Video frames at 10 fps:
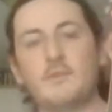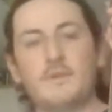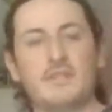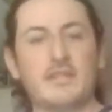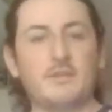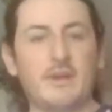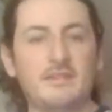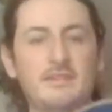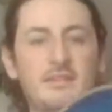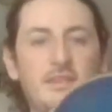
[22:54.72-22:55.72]
But
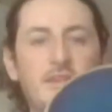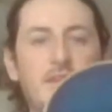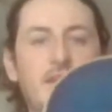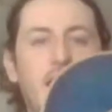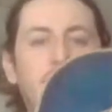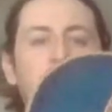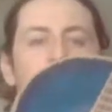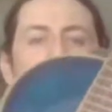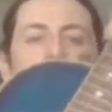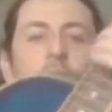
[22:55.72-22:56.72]
anyways, I've
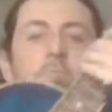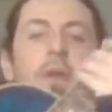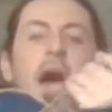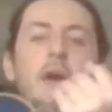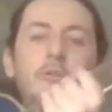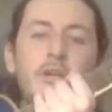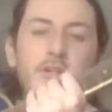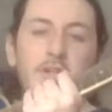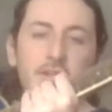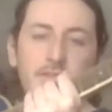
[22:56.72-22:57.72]
named this one Power
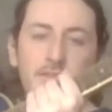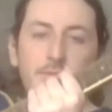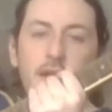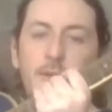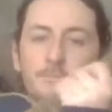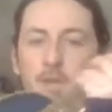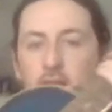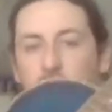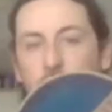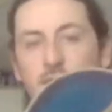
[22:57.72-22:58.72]
because, well,
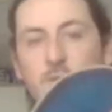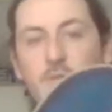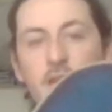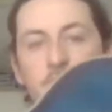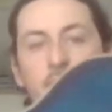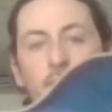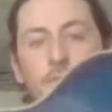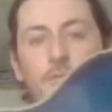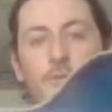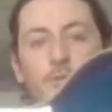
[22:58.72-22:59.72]
I just think it'd be a
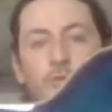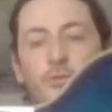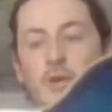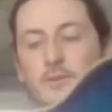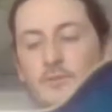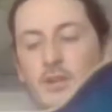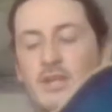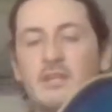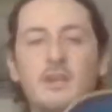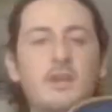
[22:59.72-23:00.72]
powerful 12-string.